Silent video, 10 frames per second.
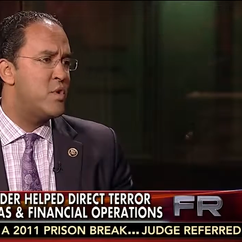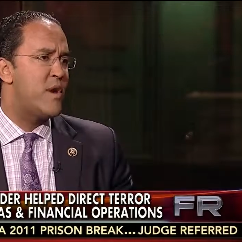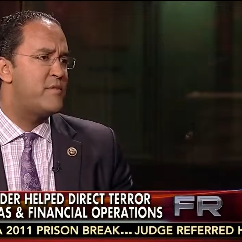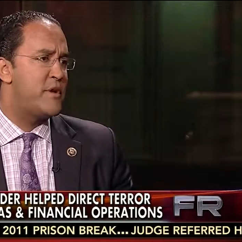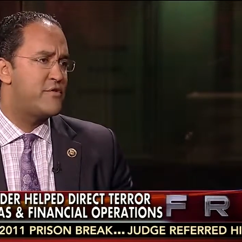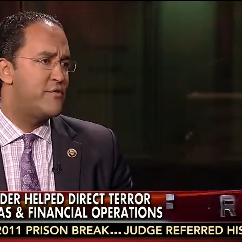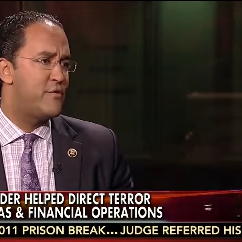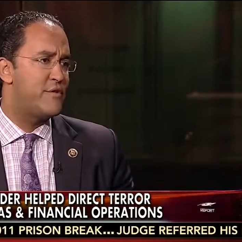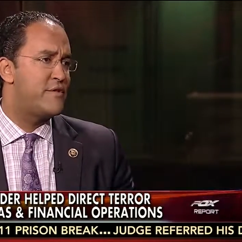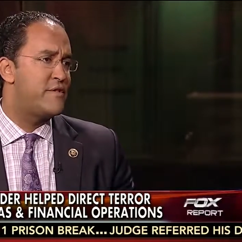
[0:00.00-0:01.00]
U.S. Special
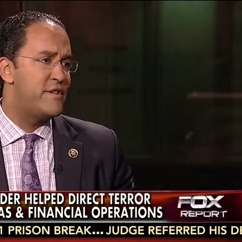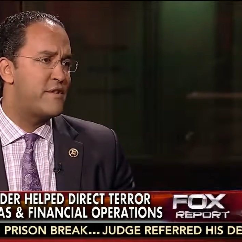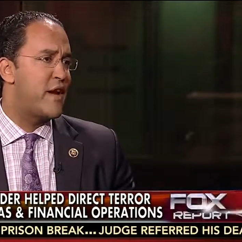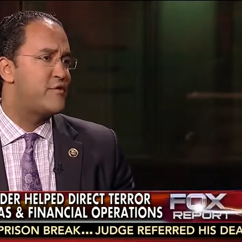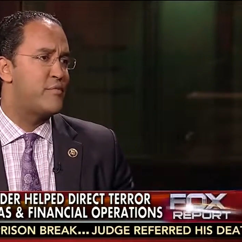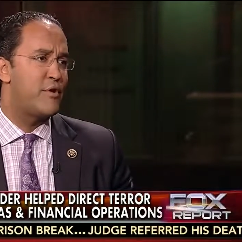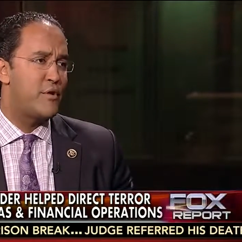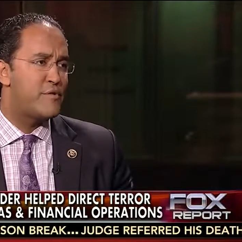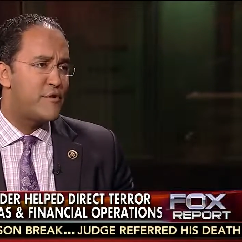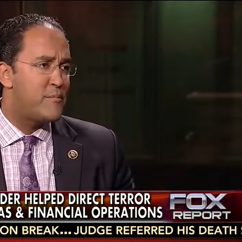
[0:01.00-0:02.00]
Forces, these guys are
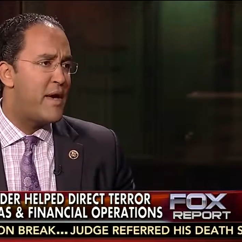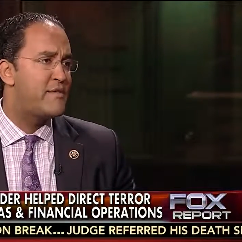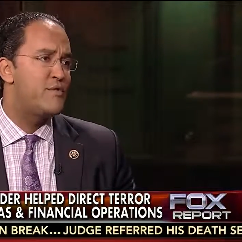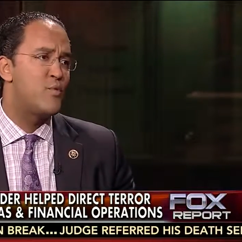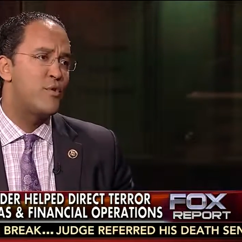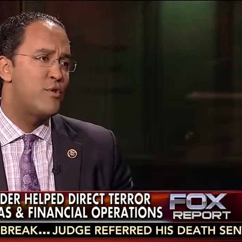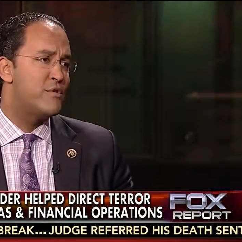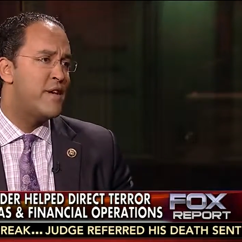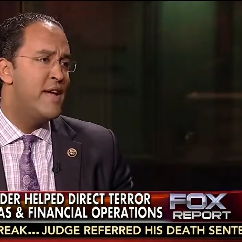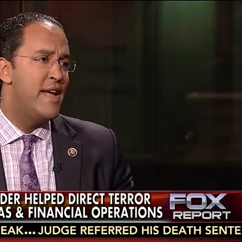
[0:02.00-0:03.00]
pros. They're best in the
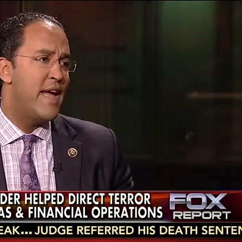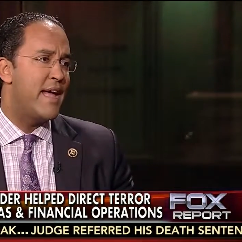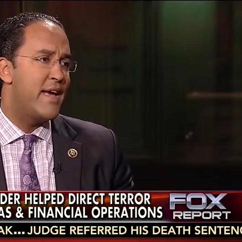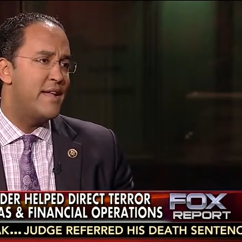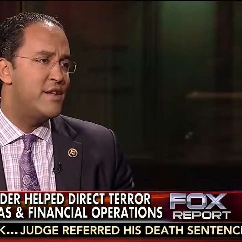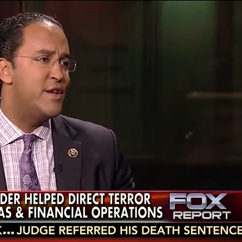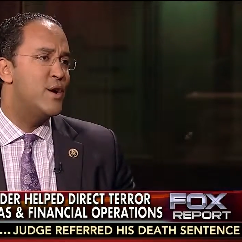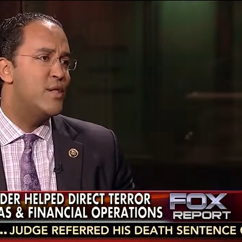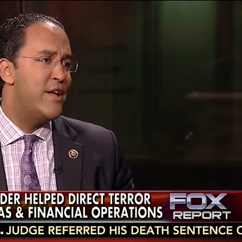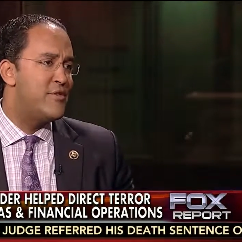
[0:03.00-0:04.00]
world. And, I mean, you
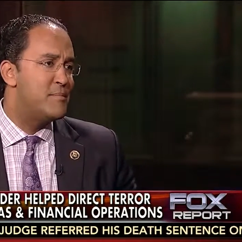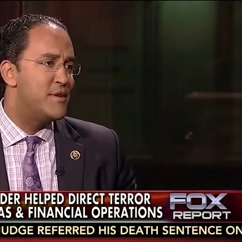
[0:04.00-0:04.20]
know, they